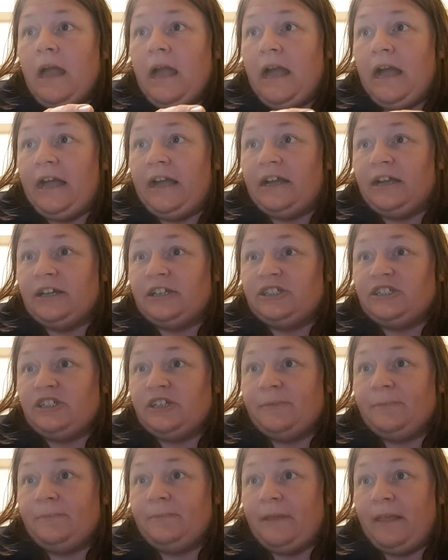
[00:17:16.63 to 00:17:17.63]
And
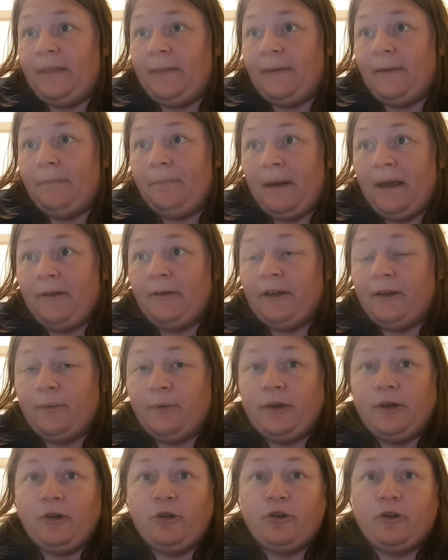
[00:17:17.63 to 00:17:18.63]
they apparently
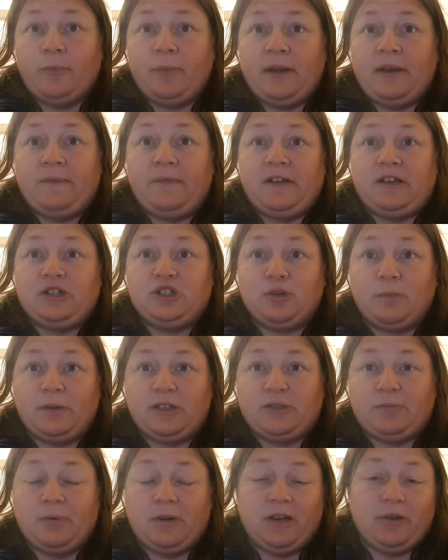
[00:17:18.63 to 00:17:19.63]
went on a bit of a shopping
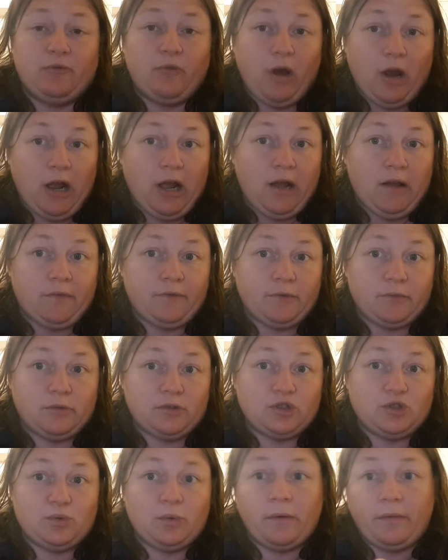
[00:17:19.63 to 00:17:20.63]
spree right
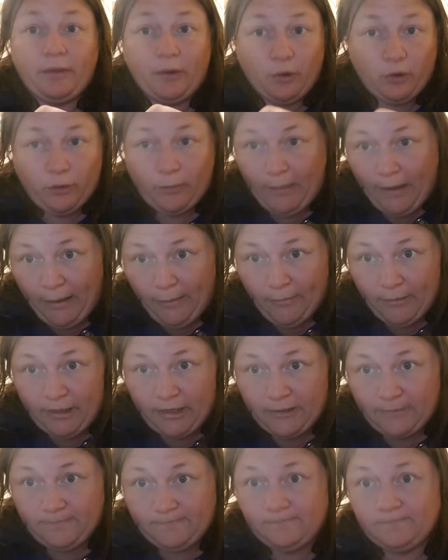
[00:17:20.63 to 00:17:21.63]
afterwards with a good amount of
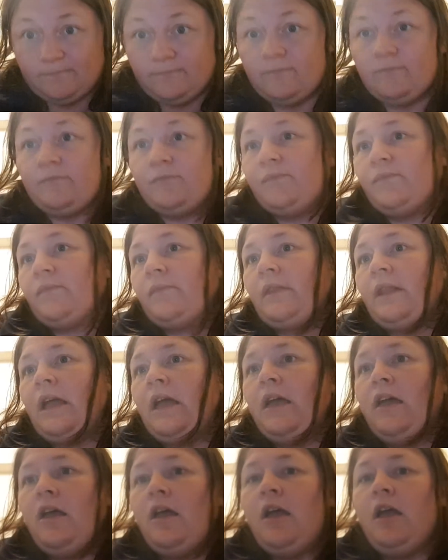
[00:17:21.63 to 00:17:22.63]
money.
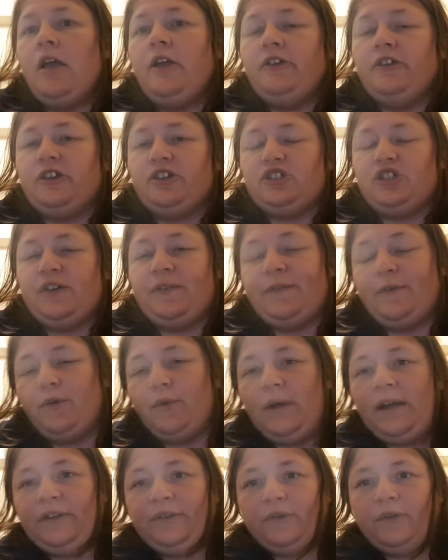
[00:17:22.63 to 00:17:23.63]
She
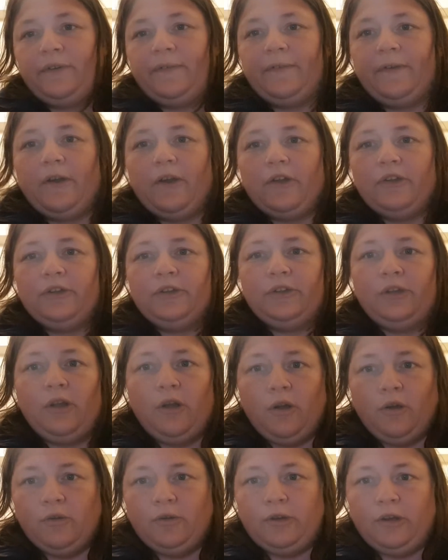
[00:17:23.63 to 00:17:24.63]
threw out all of her
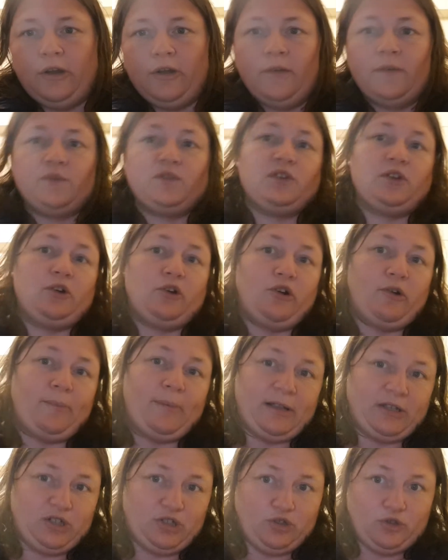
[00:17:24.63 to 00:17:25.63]
old clothes and got a
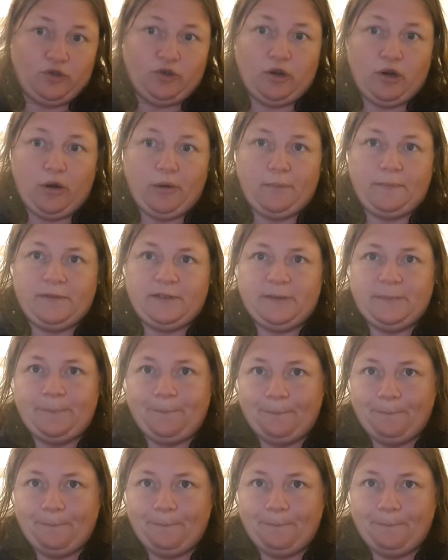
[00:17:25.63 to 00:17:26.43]
bunch of new clothes.